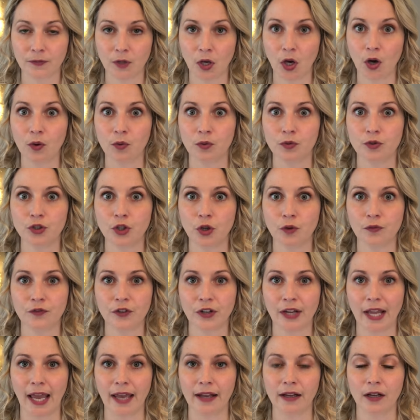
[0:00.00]
Oh, don't
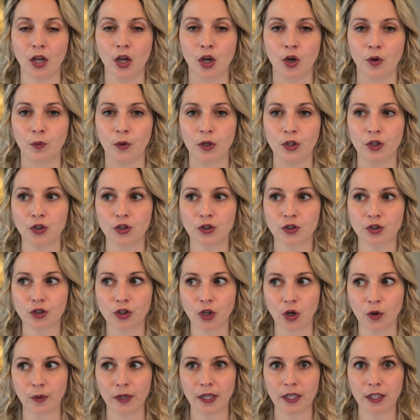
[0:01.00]
forget, when you're
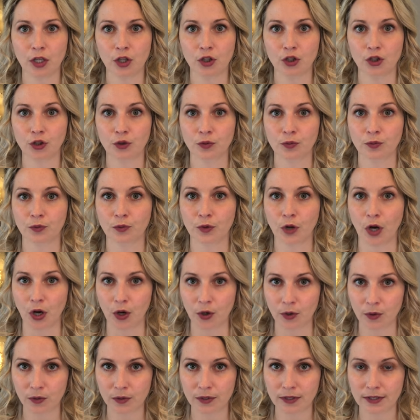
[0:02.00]
sewing your
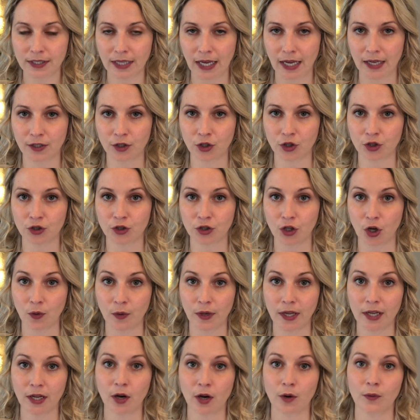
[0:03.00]
rows and you're
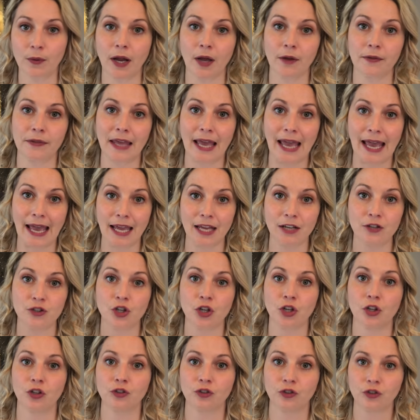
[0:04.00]
sewing around the edge,
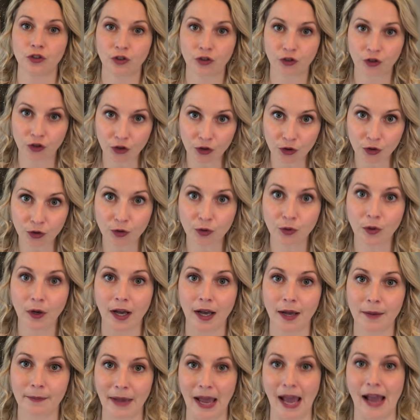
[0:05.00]
do
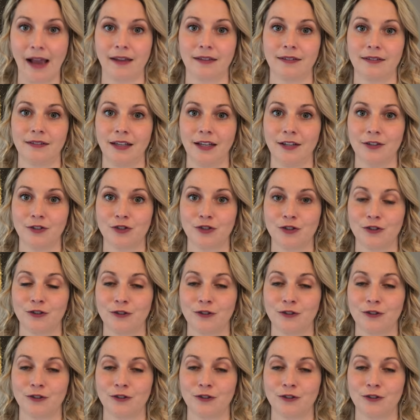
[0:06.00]
a back stitch.